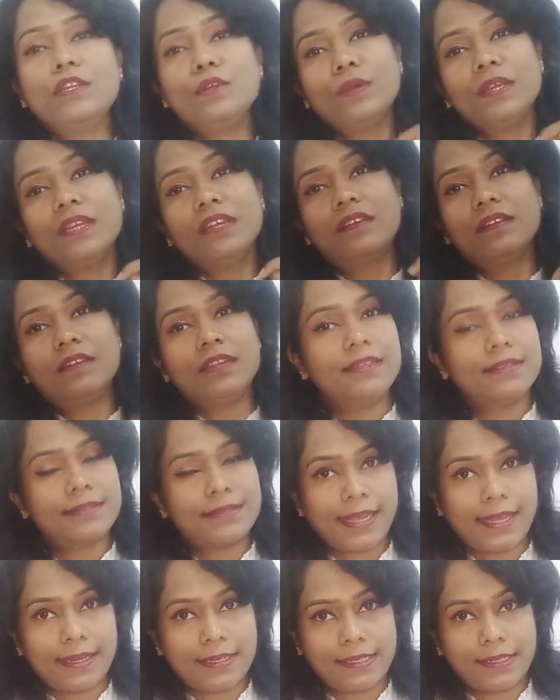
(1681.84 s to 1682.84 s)
to increase
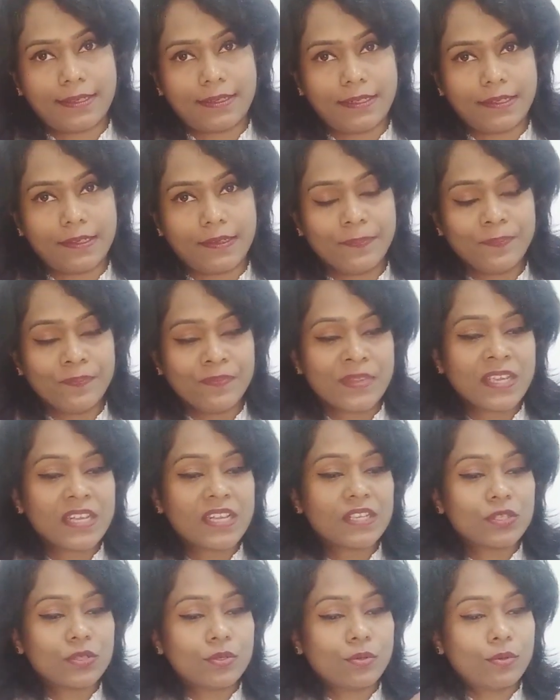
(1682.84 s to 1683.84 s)
that area.
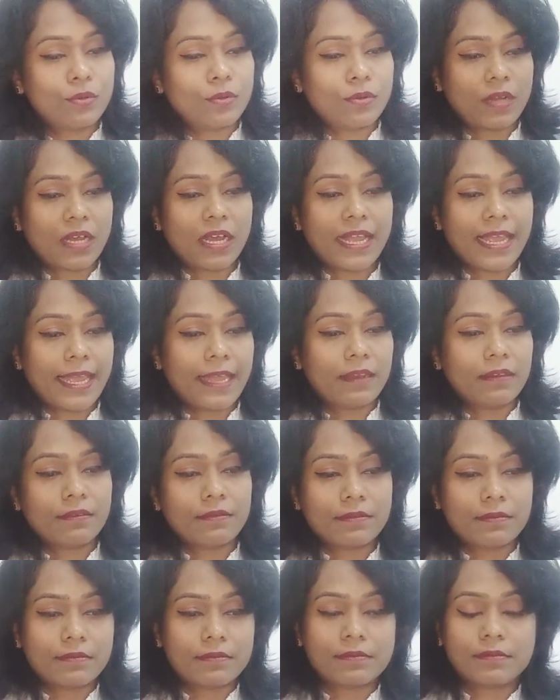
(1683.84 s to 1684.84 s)
So again,
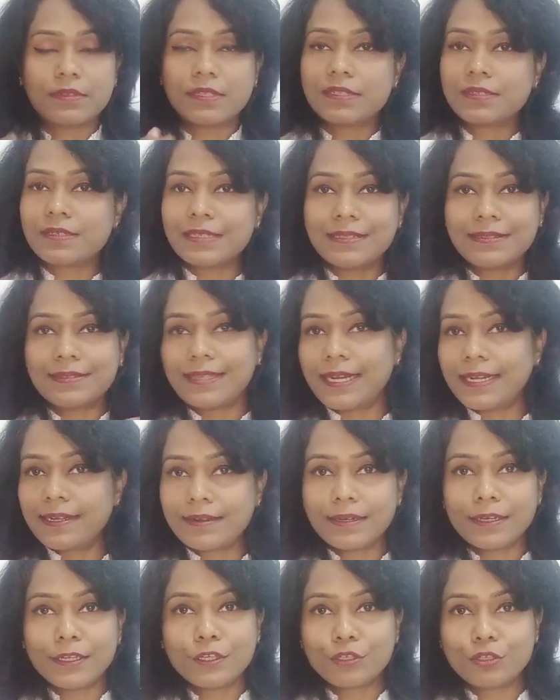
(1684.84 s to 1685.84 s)
this is that
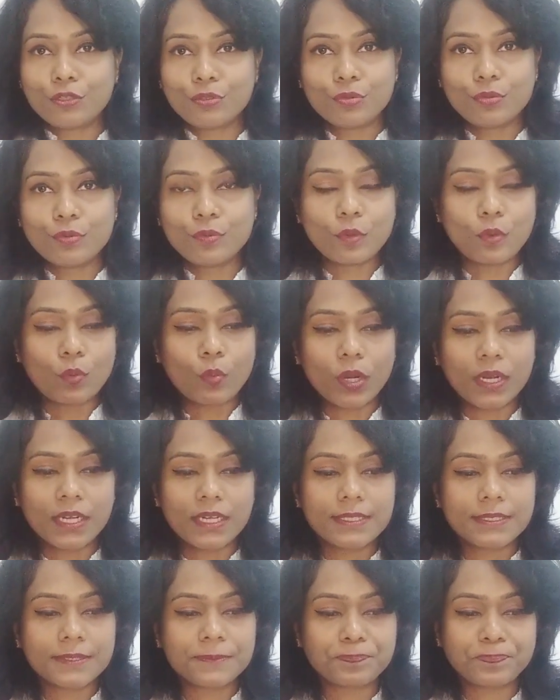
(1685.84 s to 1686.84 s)
clear to you? What
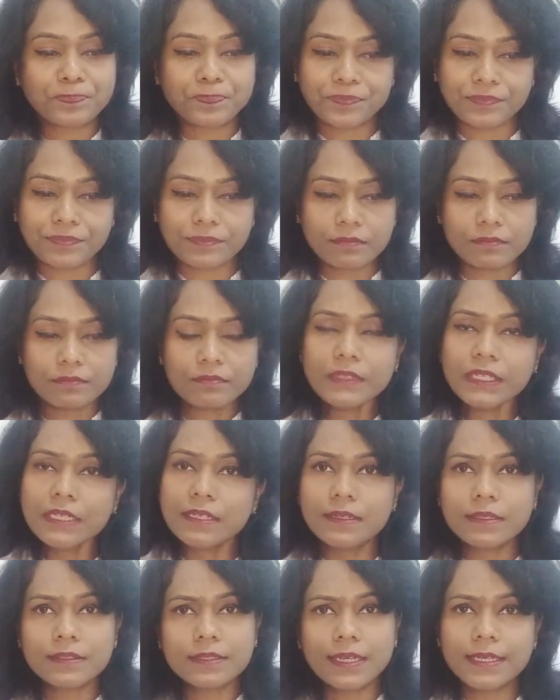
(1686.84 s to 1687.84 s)
is
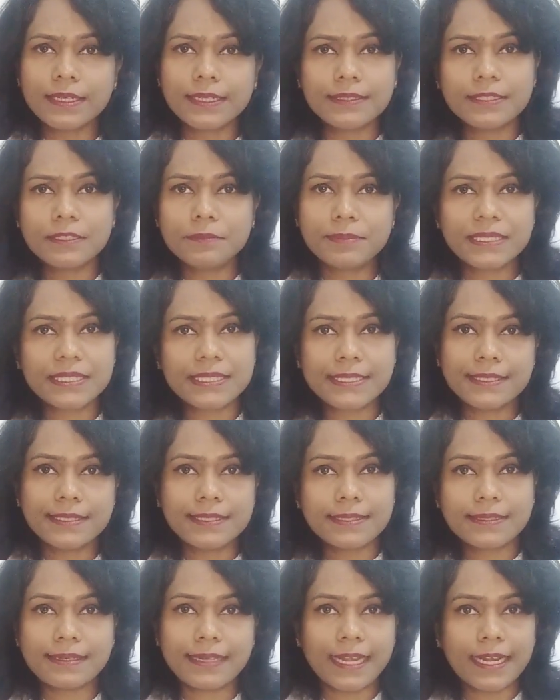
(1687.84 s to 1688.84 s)

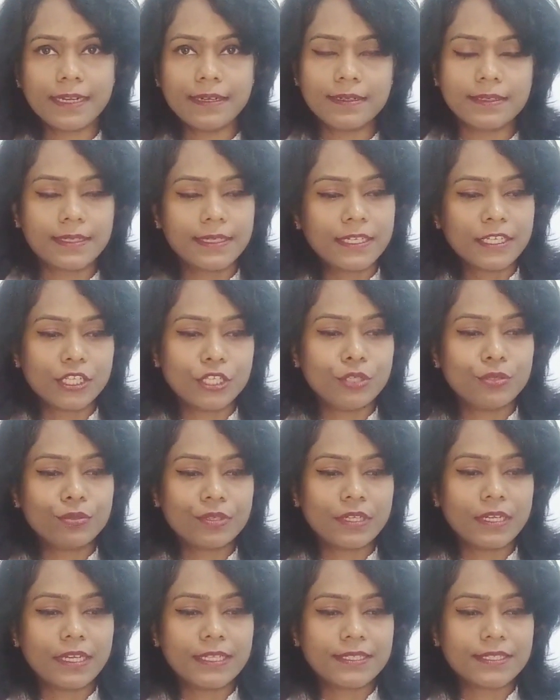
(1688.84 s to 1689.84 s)
33% land
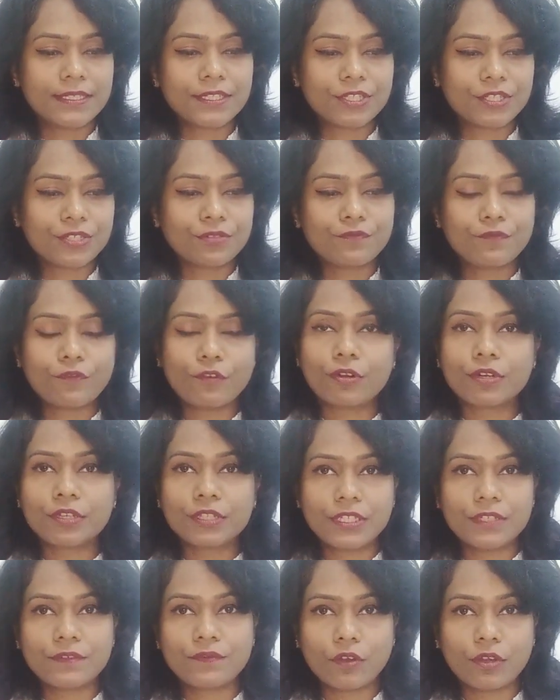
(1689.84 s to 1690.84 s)
utilization for
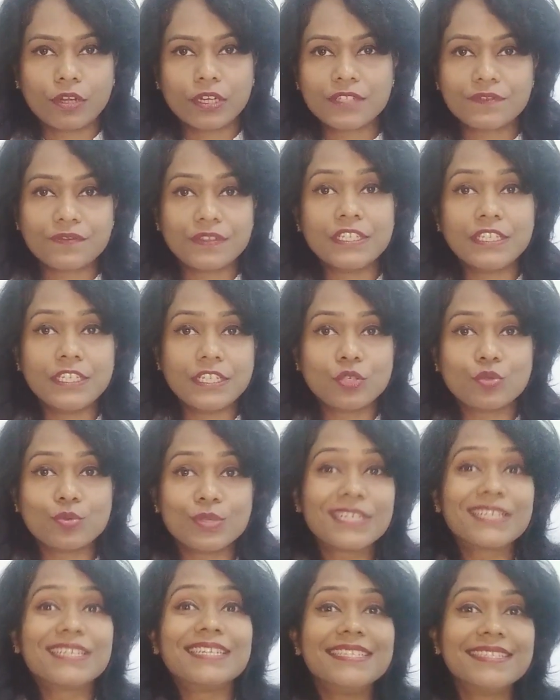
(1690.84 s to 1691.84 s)
the forest? We need to
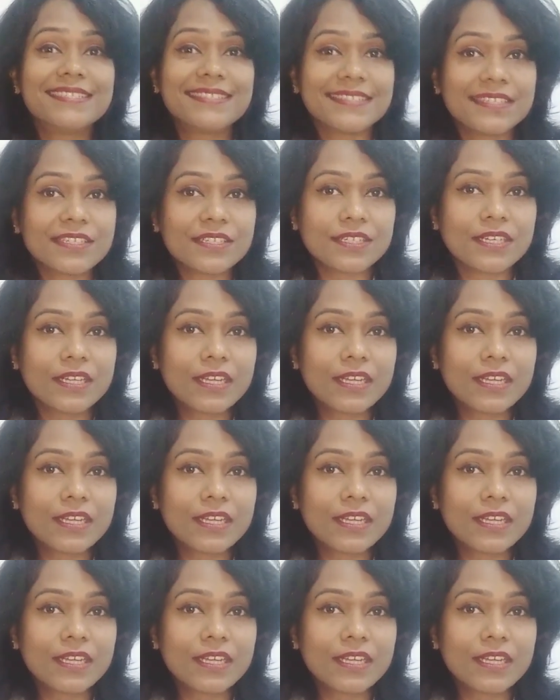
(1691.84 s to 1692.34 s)
increase it.